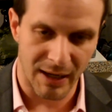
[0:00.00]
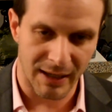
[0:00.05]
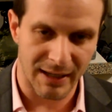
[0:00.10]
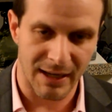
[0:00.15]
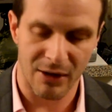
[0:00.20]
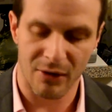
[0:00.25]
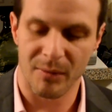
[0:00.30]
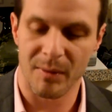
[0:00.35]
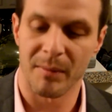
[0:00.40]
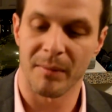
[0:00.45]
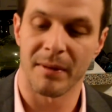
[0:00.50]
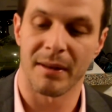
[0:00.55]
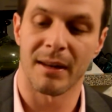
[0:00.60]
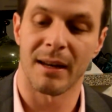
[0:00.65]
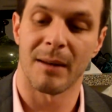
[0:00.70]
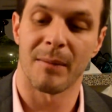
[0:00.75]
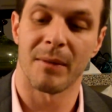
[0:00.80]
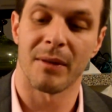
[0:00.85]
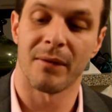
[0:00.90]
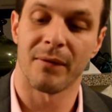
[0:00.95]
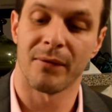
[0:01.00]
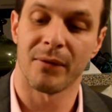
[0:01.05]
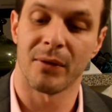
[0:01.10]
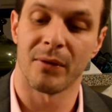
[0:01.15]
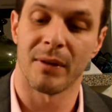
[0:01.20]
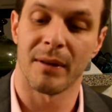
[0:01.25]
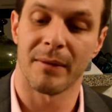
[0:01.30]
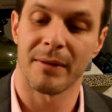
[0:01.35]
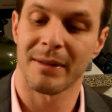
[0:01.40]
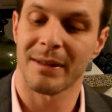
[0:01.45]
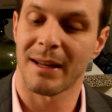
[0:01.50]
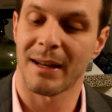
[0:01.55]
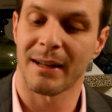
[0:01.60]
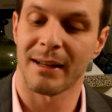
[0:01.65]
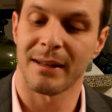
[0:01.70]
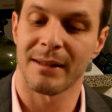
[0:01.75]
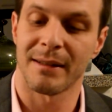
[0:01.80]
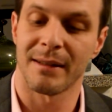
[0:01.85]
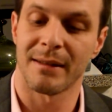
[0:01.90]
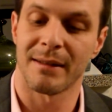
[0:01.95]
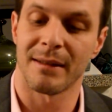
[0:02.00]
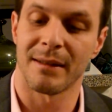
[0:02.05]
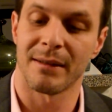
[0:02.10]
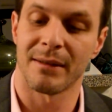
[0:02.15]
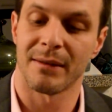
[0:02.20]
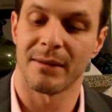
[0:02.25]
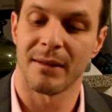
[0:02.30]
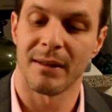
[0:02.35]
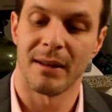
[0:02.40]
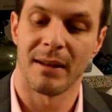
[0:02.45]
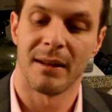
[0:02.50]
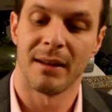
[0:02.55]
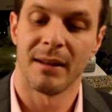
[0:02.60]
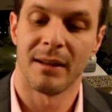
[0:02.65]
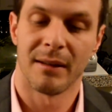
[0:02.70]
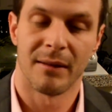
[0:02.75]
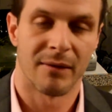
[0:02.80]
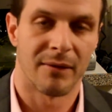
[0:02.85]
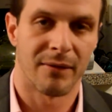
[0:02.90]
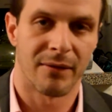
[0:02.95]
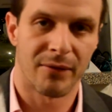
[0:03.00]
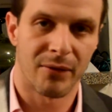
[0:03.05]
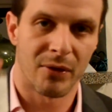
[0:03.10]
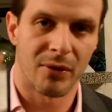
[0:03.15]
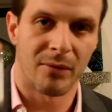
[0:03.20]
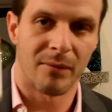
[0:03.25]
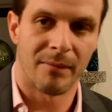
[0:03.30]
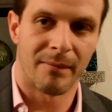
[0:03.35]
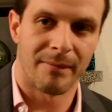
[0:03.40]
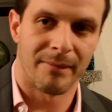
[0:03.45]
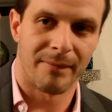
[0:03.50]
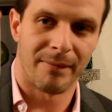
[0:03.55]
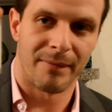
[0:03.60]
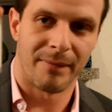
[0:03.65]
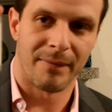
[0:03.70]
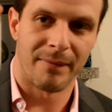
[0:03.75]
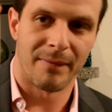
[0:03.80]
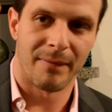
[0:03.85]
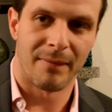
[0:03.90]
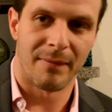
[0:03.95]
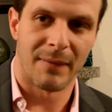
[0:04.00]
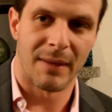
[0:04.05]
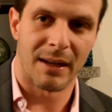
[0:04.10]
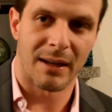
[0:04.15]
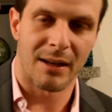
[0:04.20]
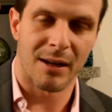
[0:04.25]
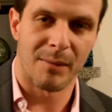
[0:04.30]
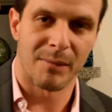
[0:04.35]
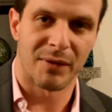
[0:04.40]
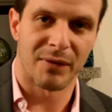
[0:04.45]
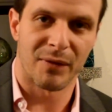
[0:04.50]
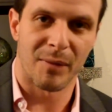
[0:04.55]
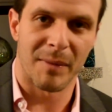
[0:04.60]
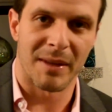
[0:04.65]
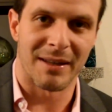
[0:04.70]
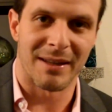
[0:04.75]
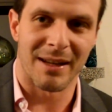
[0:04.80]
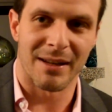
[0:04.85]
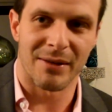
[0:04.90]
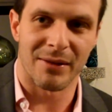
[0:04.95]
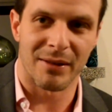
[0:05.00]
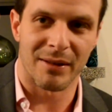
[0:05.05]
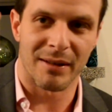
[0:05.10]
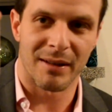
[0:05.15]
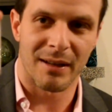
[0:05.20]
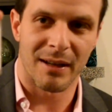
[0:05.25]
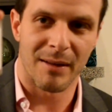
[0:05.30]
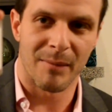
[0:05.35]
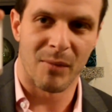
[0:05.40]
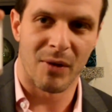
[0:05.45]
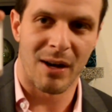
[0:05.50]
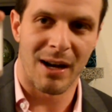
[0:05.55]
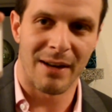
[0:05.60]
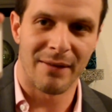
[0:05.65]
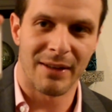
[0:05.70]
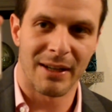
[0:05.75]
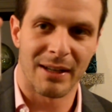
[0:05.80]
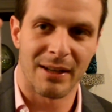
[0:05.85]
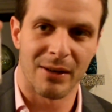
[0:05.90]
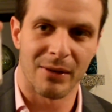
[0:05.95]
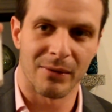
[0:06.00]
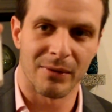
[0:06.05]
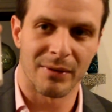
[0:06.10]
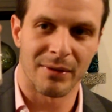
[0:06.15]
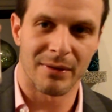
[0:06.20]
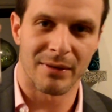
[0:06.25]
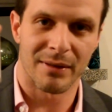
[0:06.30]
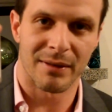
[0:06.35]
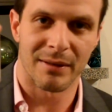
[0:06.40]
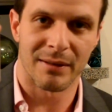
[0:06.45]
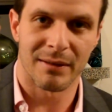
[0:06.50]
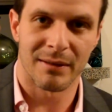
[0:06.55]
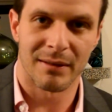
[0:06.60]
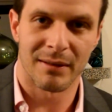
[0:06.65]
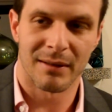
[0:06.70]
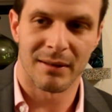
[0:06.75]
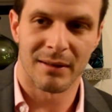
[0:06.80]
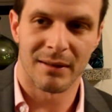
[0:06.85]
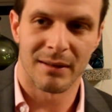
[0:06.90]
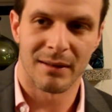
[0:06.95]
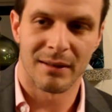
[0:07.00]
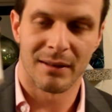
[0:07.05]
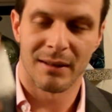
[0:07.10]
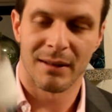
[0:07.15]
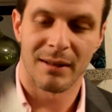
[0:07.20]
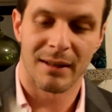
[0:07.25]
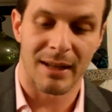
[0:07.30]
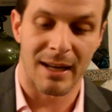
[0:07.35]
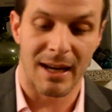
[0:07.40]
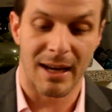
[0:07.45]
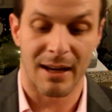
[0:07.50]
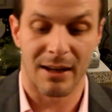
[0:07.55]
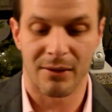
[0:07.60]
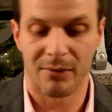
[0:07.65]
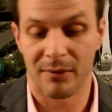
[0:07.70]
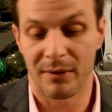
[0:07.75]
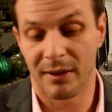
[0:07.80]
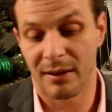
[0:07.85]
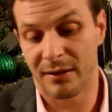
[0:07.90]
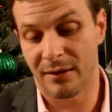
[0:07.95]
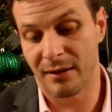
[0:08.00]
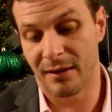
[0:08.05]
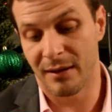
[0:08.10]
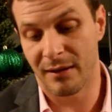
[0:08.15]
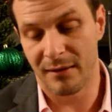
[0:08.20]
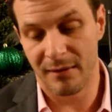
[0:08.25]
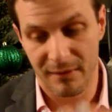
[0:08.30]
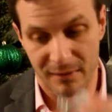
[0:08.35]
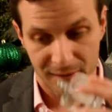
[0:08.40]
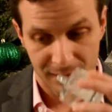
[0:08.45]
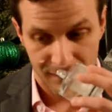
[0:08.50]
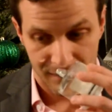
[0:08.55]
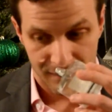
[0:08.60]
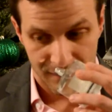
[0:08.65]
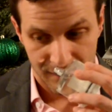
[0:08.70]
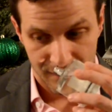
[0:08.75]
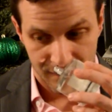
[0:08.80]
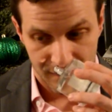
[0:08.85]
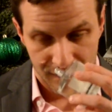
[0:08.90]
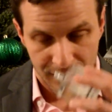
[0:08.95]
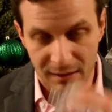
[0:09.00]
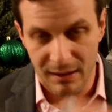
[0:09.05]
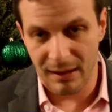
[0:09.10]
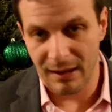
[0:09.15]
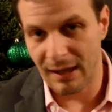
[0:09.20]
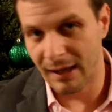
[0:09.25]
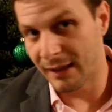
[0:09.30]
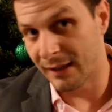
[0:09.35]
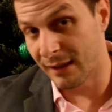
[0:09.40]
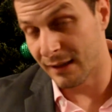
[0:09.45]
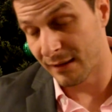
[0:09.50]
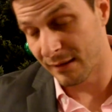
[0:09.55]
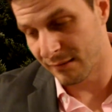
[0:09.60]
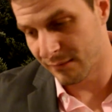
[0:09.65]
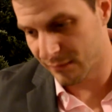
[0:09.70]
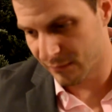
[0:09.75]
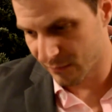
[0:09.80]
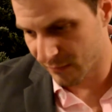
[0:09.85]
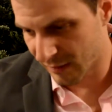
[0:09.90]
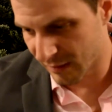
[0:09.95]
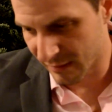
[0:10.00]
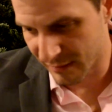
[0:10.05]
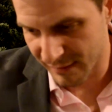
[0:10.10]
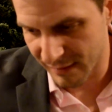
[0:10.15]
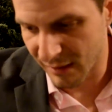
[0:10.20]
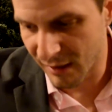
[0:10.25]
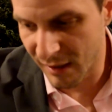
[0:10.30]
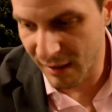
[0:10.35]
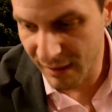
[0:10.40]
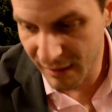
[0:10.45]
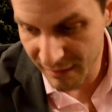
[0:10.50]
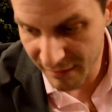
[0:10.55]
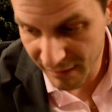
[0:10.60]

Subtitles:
I can't remember the name of the fruit. I guess it's this fruit that comes from the desert. Mojave Ghost. Yeah, really good. I like it. I wear this a lot.